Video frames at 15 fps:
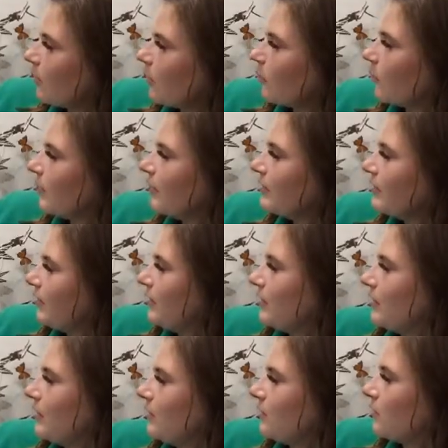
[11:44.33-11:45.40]
bumblebee
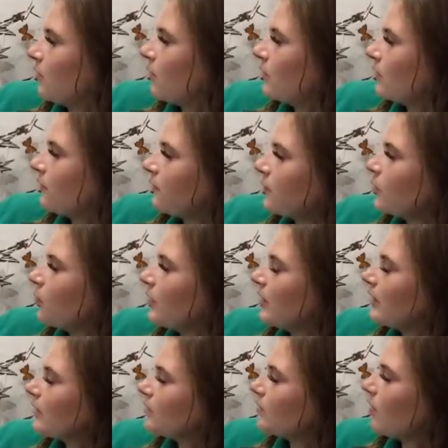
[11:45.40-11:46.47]
season is only a few
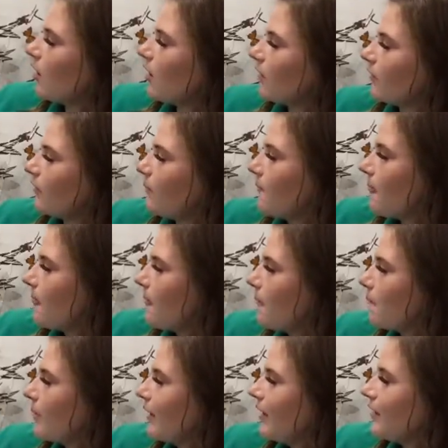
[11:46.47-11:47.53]
weeks long,
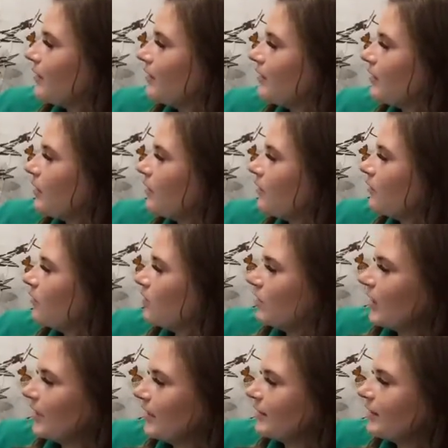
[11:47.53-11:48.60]
but in the southern
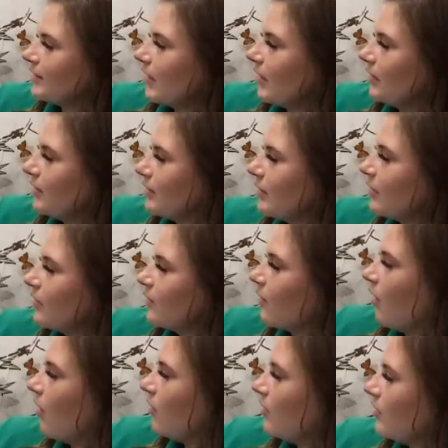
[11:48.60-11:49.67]
United States,
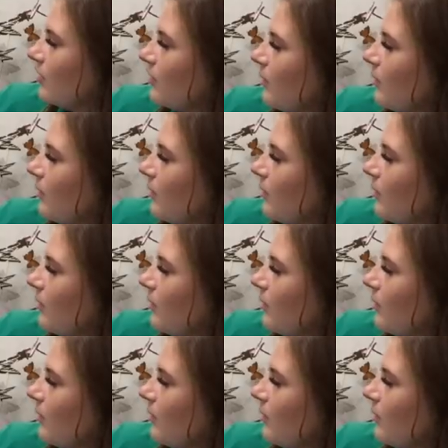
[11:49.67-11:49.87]
colonies